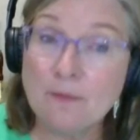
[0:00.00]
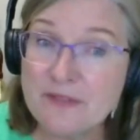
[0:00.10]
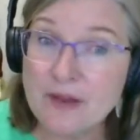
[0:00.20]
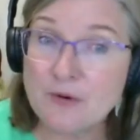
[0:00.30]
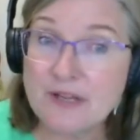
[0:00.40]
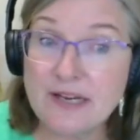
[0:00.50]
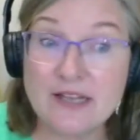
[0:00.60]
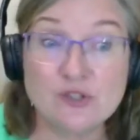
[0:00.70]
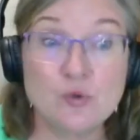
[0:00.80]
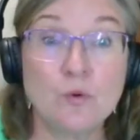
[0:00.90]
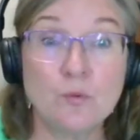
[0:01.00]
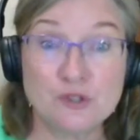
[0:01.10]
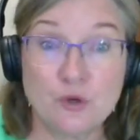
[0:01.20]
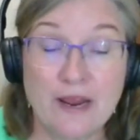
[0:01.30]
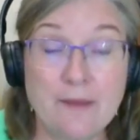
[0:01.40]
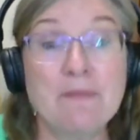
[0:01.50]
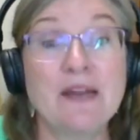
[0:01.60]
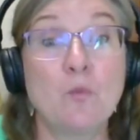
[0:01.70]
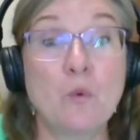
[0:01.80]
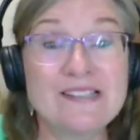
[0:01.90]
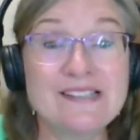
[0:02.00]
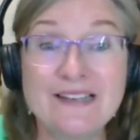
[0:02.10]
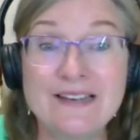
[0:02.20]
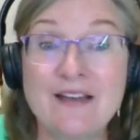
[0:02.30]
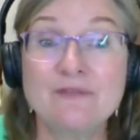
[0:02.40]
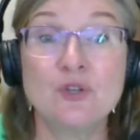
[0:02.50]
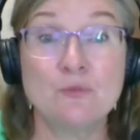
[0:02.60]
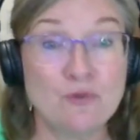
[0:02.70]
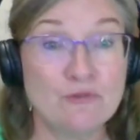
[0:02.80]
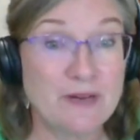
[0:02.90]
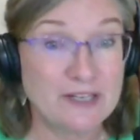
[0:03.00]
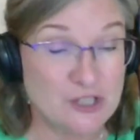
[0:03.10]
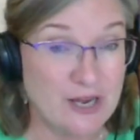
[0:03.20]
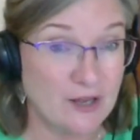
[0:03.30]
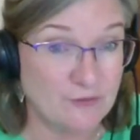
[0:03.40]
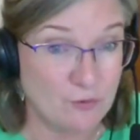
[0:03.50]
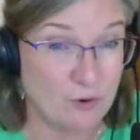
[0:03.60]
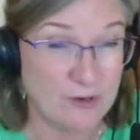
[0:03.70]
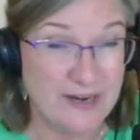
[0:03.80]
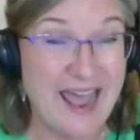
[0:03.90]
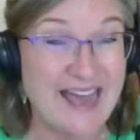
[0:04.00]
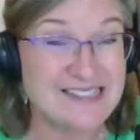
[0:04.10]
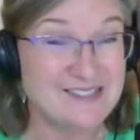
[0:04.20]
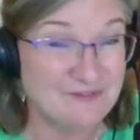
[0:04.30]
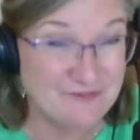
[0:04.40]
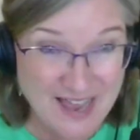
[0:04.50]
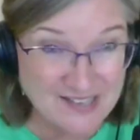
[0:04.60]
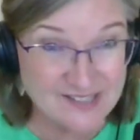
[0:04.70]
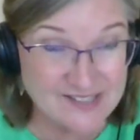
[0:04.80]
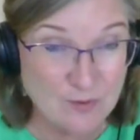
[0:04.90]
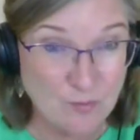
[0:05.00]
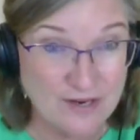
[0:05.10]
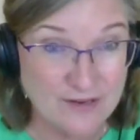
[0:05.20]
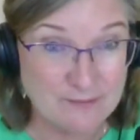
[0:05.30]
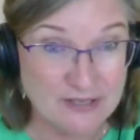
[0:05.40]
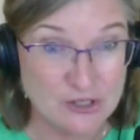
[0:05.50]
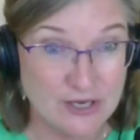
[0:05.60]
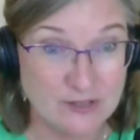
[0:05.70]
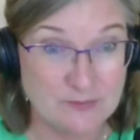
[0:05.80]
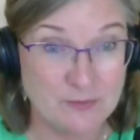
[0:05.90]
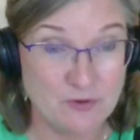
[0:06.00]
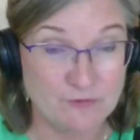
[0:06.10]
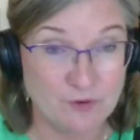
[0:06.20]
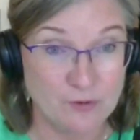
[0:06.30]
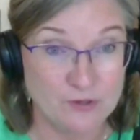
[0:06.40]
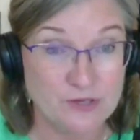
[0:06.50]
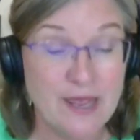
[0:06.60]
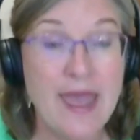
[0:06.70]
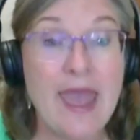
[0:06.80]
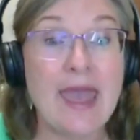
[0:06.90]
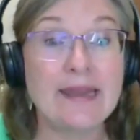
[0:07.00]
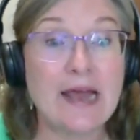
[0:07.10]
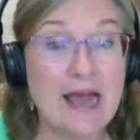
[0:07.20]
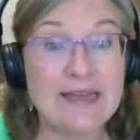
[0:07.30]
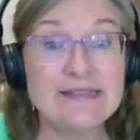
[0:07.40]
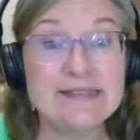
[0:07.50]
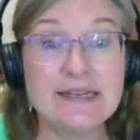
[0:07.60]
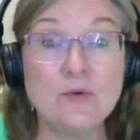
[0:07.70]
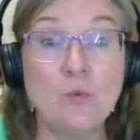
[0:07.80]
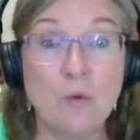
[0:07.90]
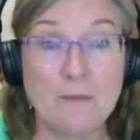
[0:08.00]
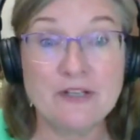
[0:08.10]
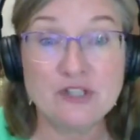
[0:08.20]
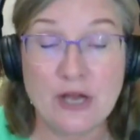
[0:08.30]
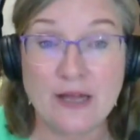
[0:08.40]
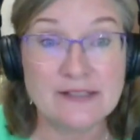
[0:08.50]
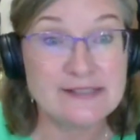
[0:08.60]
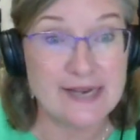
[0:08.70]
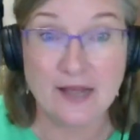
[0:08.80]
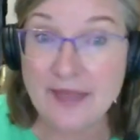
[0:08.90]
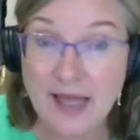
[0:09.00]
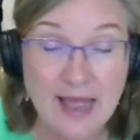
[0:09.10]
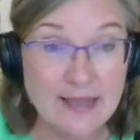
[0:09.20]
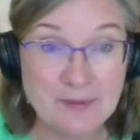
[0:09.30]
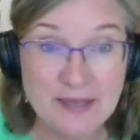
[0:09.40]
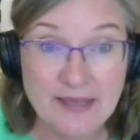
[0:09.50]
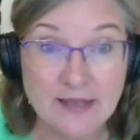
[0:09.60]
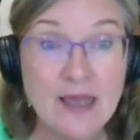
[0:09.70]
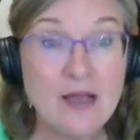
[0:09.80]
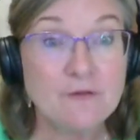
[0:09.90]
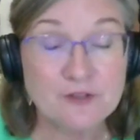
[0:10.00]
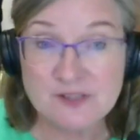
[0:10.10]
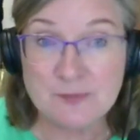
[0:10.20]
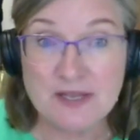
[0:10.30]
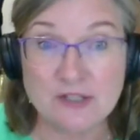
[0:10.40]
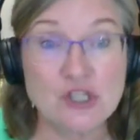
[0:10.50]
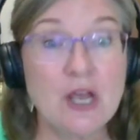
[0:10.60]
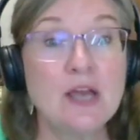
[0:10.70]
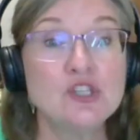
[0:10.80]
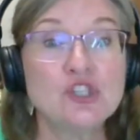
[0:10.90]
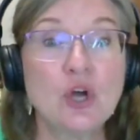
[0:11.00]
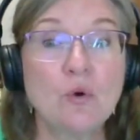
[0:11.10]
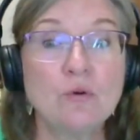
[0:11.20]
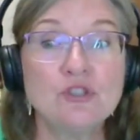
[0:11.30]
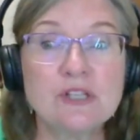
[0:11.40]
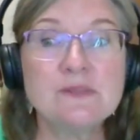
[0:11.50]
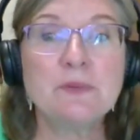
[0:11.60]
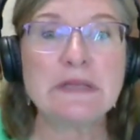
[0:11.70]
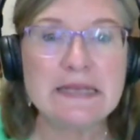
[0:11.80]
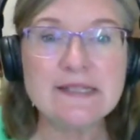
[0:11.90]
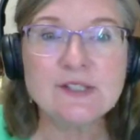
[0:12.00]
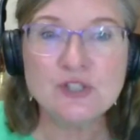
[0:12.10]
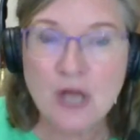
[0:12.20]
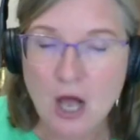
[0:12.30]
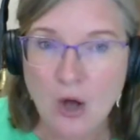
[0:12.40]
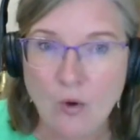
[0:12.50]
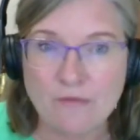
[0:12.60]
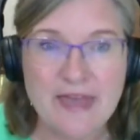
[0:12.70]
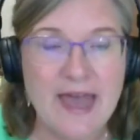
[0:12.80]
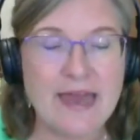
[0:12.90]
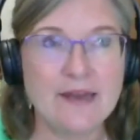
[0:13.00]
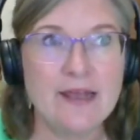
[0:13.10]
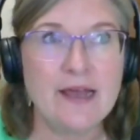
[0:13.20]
that they were getting at school was great, but it wasn't enough to move my child forward as fast as I wanted my child to be moved forward. And I didn't want my child to stay on the IEP for speech. So just please know that